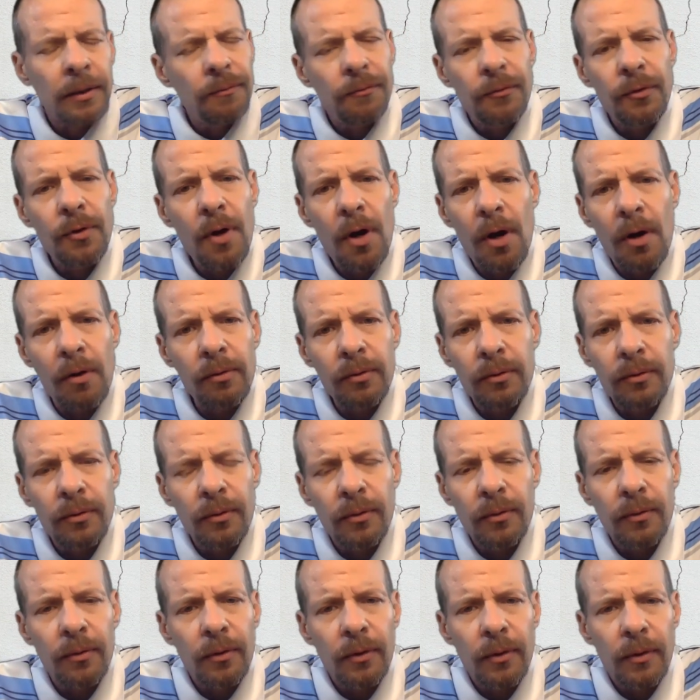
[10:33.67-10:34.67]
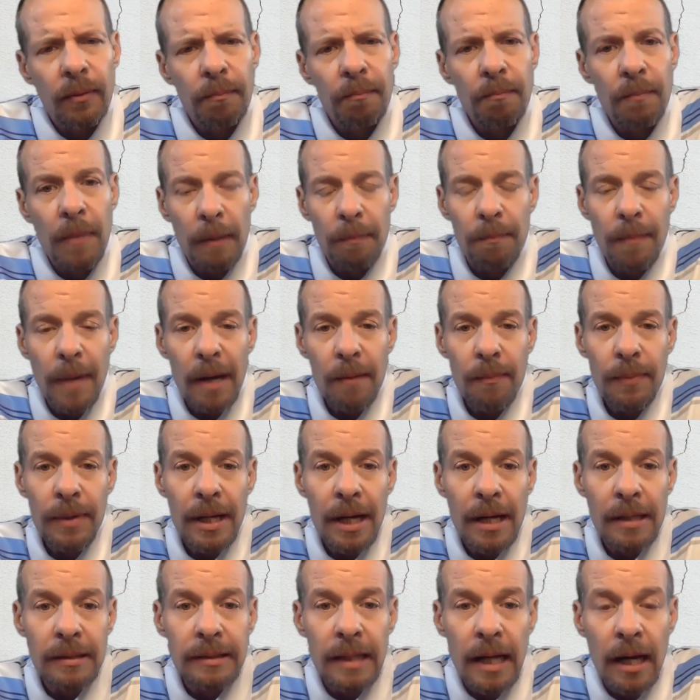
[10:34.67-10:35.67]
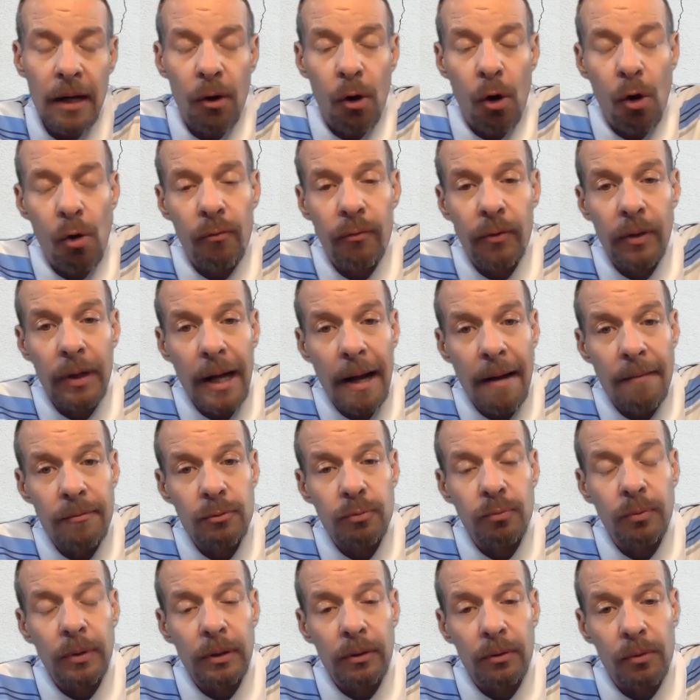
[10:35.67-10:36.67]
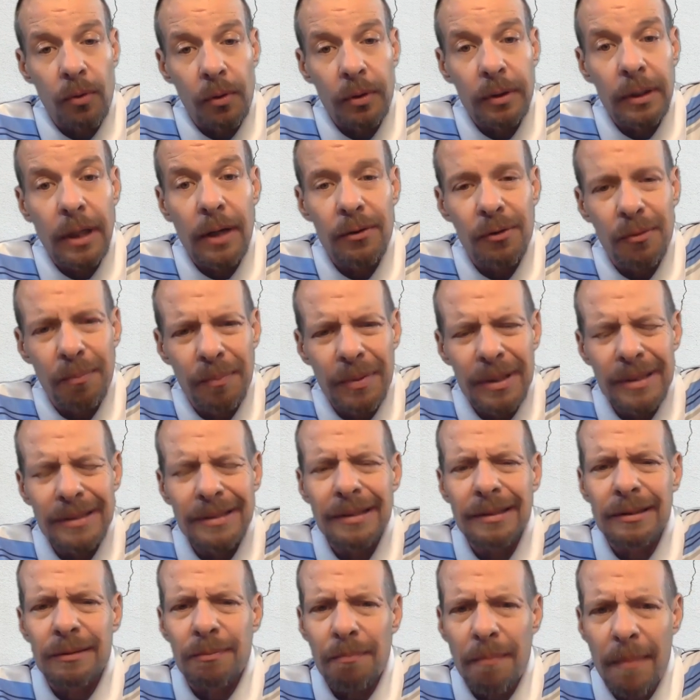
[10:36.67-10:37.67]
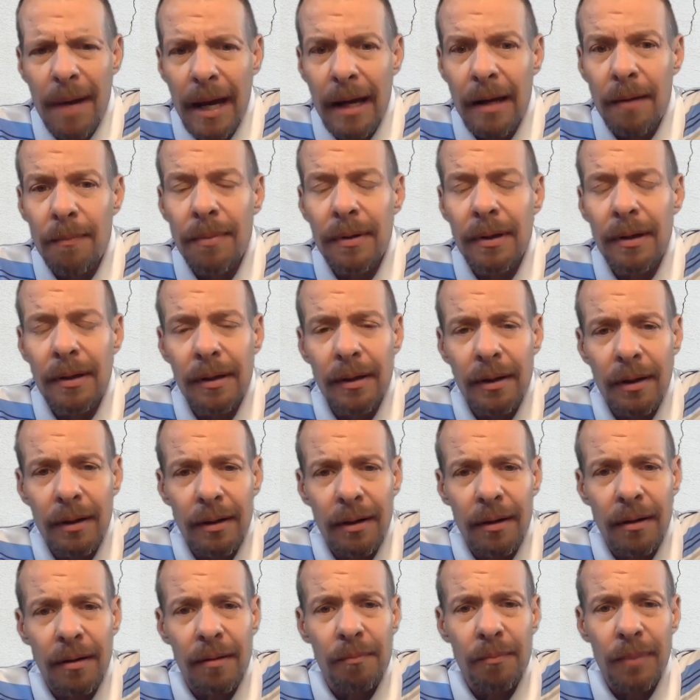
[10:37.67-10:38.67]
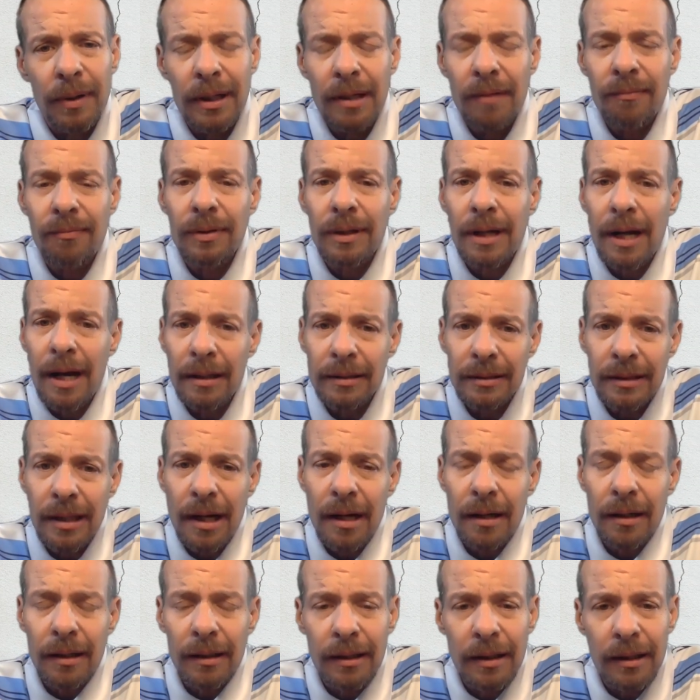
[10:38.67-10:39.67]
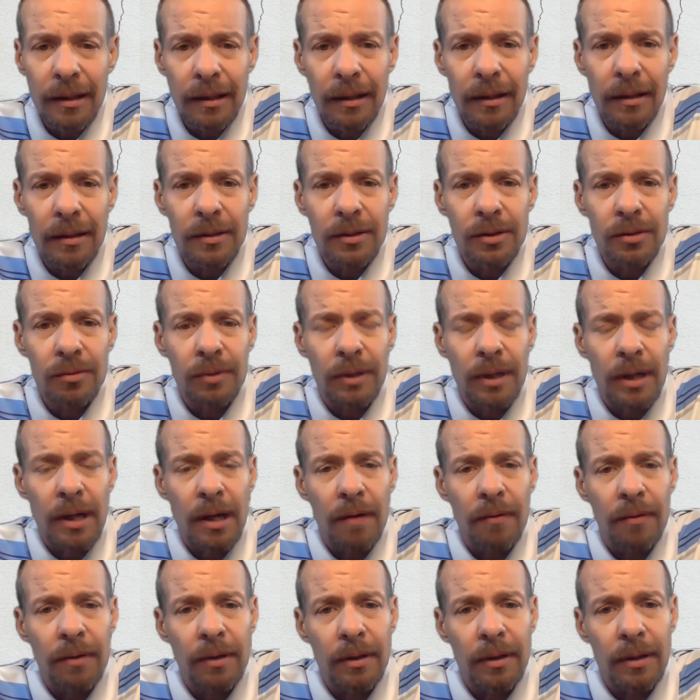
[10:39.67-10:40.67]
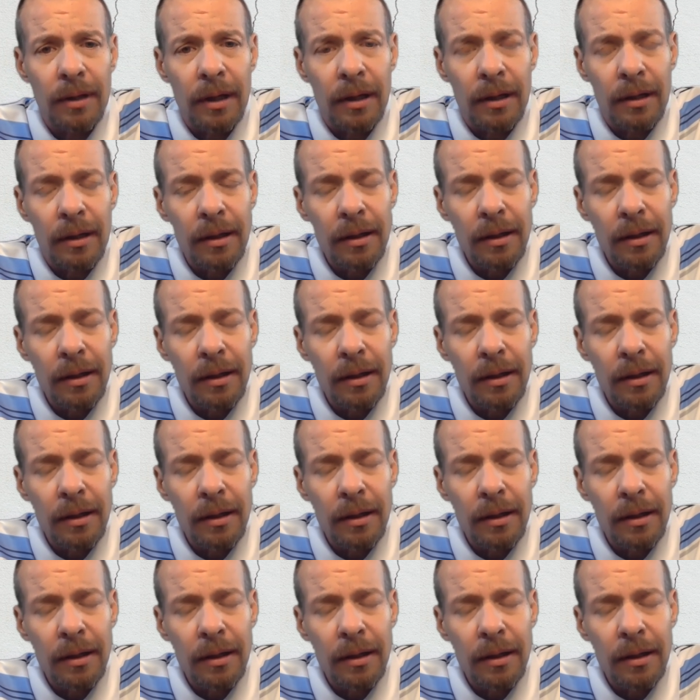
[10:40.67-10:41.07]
No. Maybe as that overlaps with Norteño business, maybe. But even that's kind of getting into an area